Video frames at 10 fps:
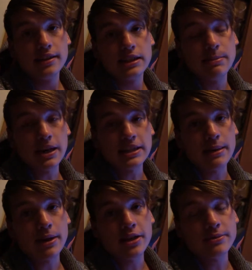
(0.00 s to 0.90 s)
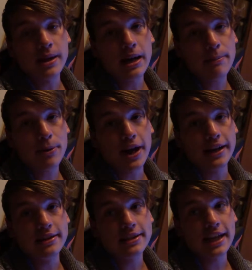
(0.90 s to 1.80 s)
It's about time I use my
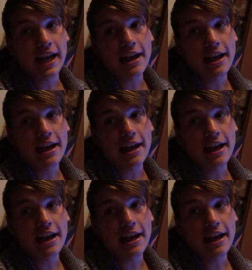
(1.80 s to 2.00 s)
upgrade. It looks like